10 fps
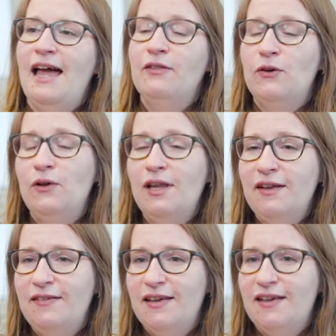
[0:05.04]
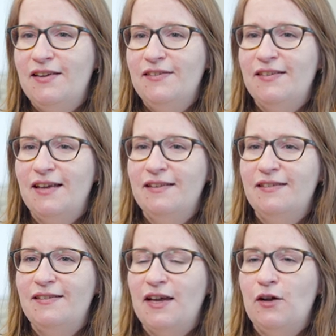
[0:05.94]
and the whole idea is
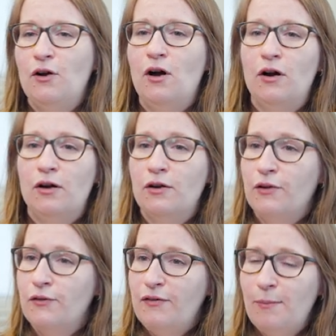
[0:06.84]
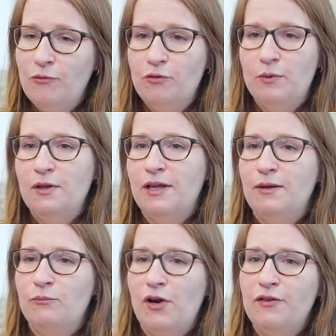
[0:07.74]
that there are conceptual
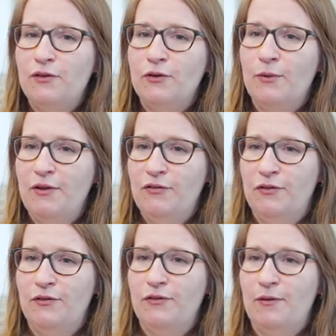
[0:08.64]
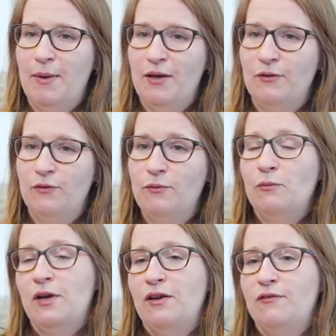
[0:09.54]
and practical questions about
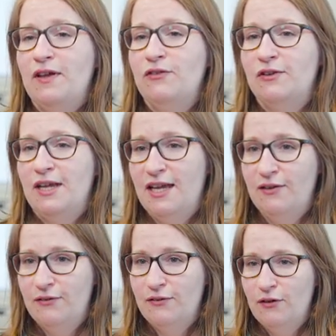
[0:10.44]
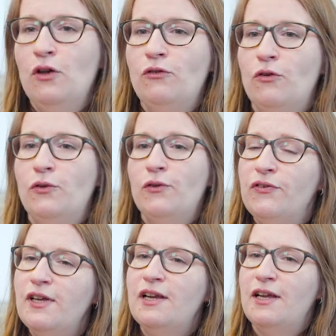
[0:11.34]
what innovation is. So you'll
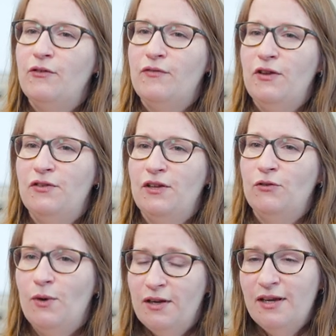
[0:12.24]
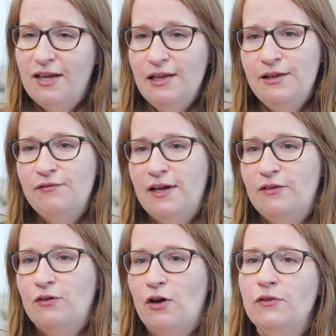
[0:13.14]
see that innovation is quite an
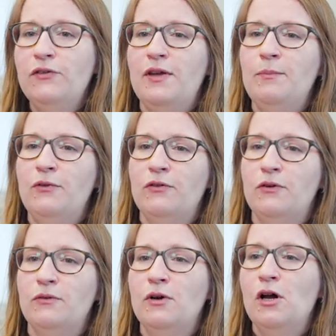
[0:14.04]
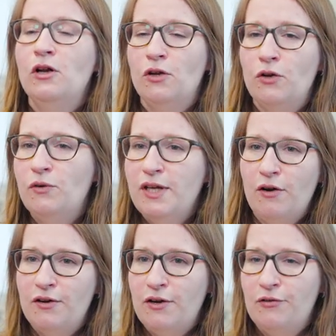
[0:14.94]
ill-defined concept. So not only
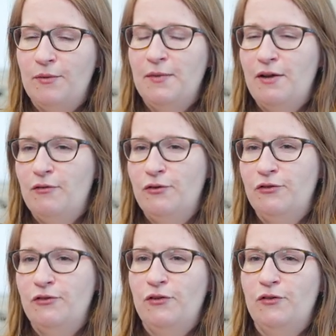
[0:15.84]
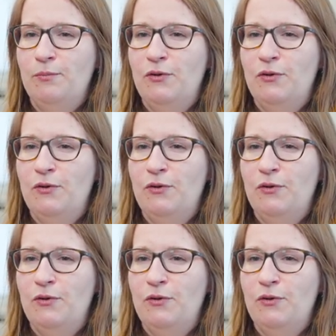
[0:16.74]
are there some divergences